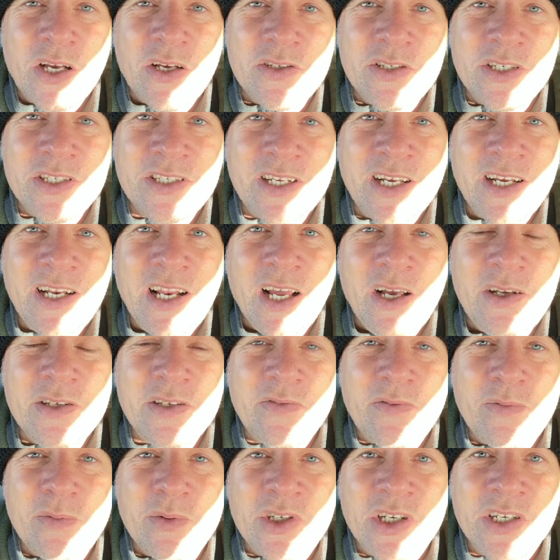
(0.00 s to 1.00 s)
you see loads of
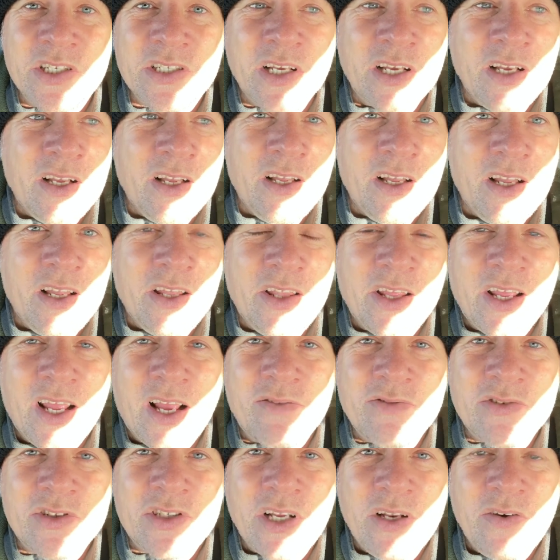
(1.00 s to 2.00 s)
images that you haven't
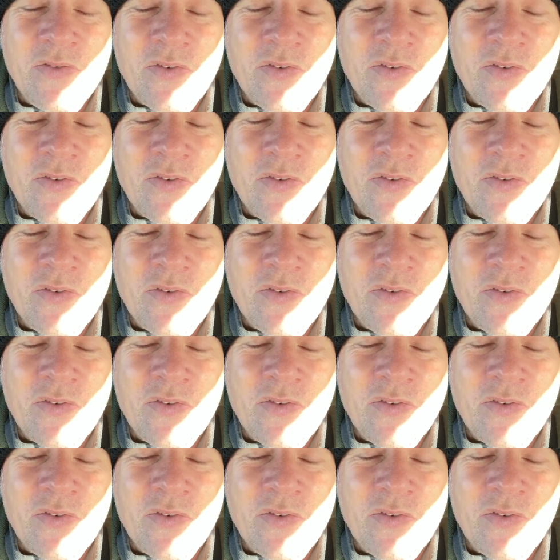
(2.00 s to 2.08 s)
seen for